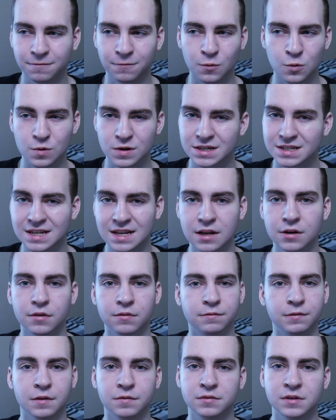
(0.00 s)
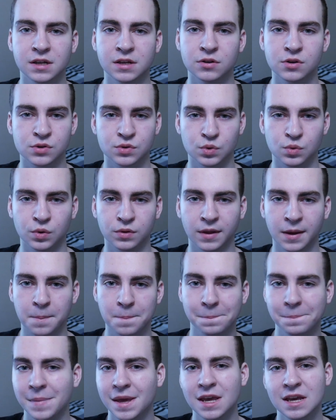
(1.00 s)
14 or 15 years old, like
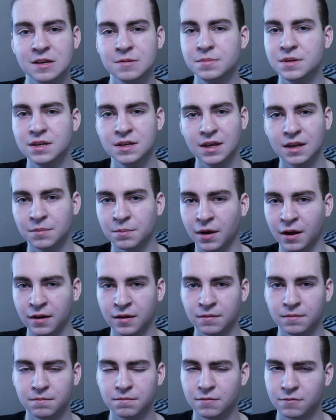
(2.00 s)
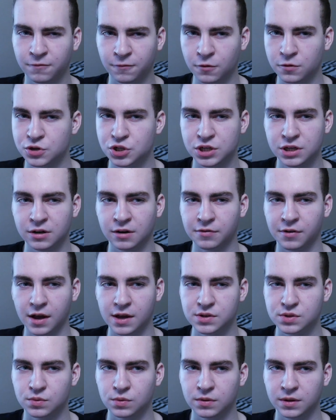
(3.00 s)
maybe in my first year of
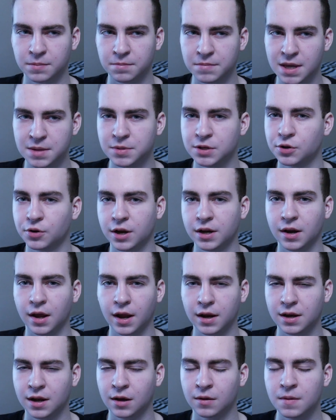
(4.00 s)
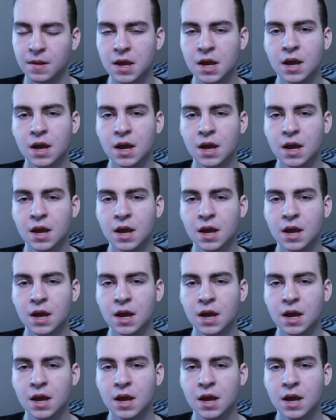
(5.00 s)
high school, like maybe grade 9 now.